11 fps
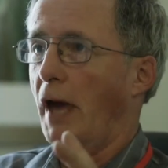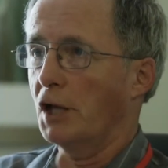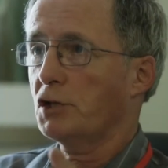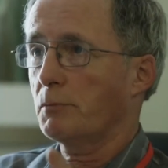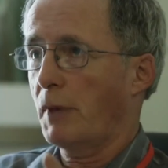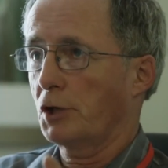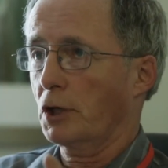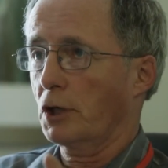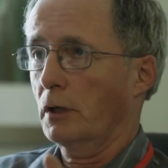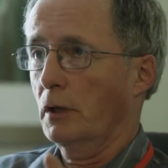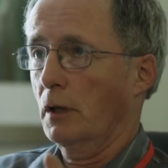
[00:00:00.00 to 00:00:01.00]
Managing
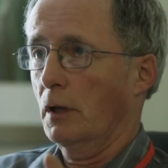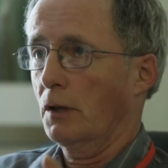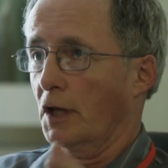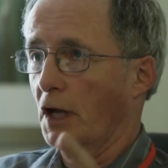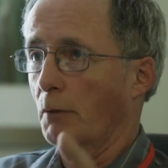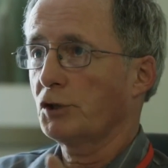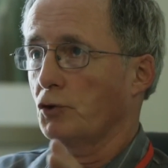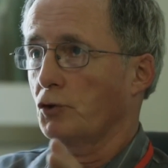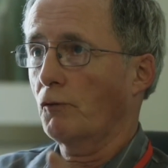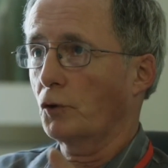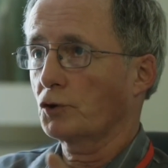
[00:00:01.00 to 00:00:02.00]
Magic, the
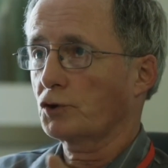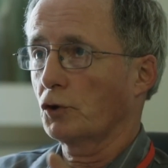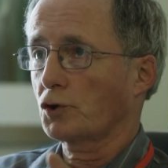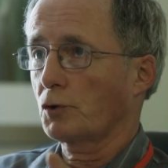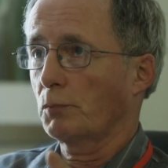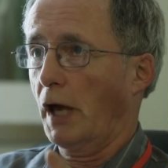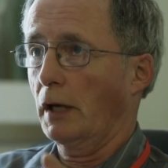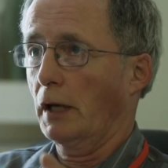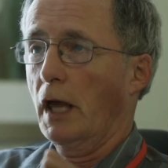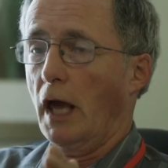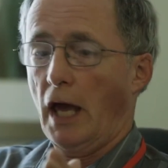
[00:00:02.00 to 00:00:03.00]
Government's UFO Disclosure
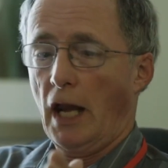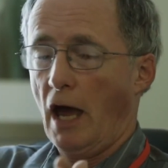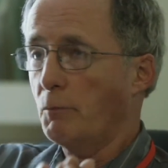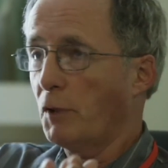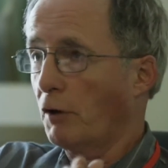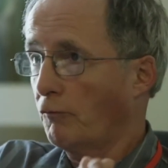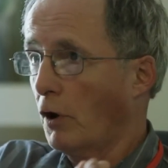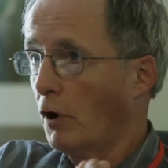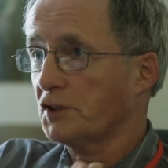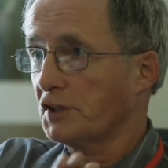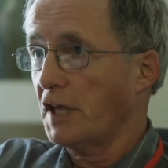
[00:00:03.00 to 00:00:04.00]
Plan. And I've been
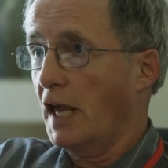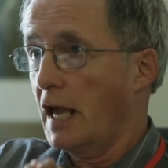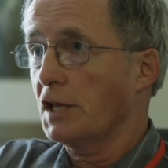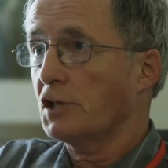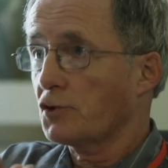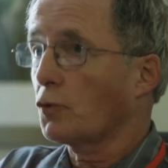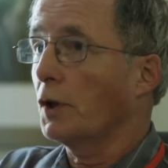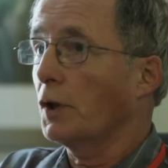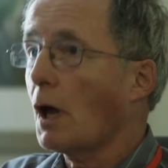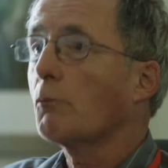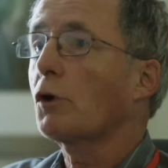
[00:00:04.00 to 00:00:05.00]
involved since the 80s through
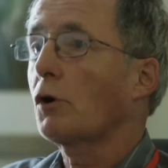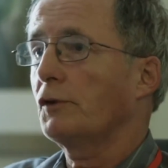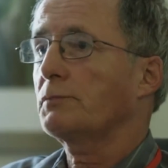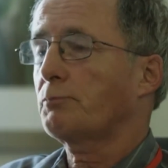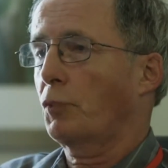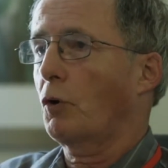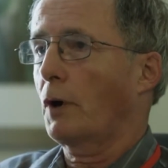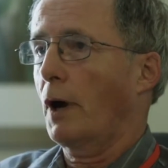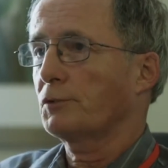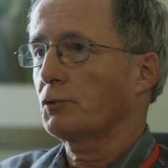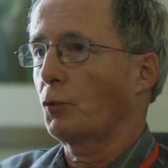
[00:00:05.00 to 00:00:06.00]
a number of these
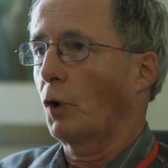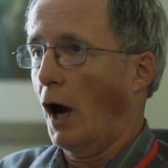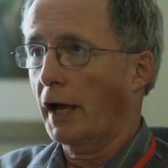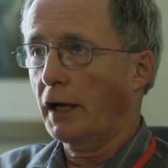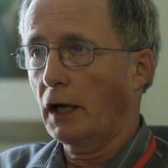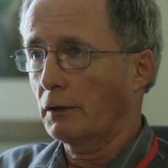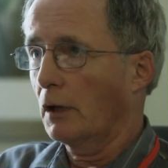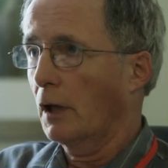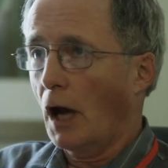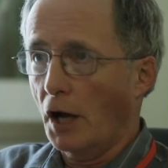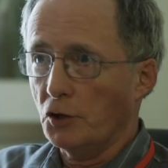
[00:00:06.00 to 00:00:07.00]
programs where
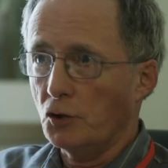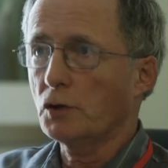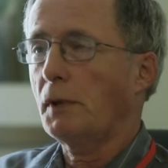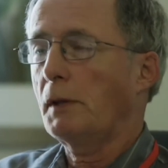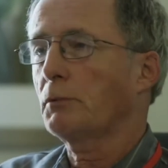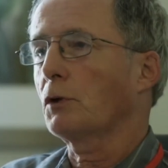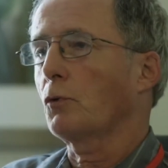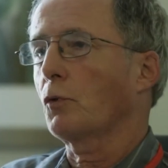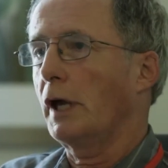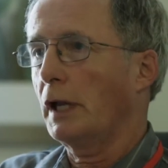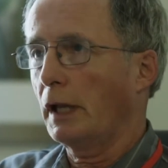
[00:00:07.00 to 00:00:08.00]
I knew the people that
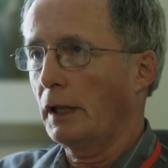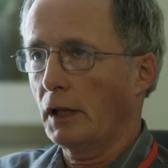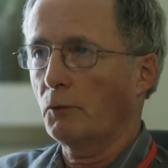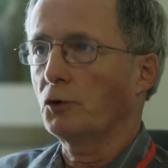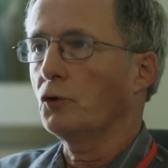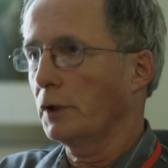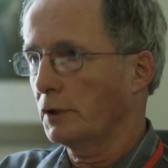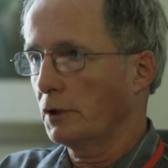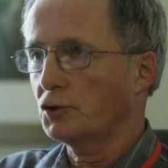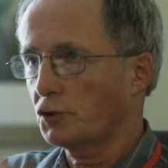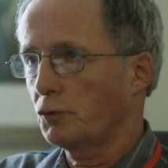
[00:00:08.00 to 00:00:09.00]
were in it, and
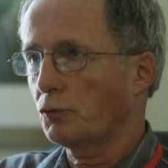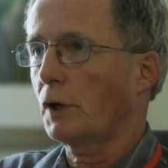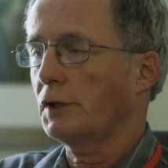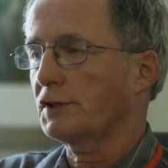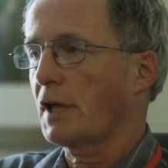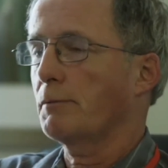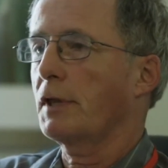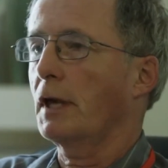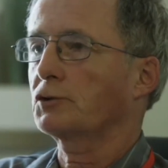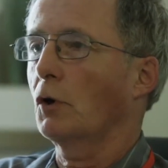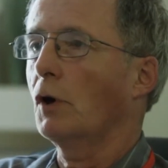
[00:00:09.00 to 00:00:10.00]
they just run the same thing.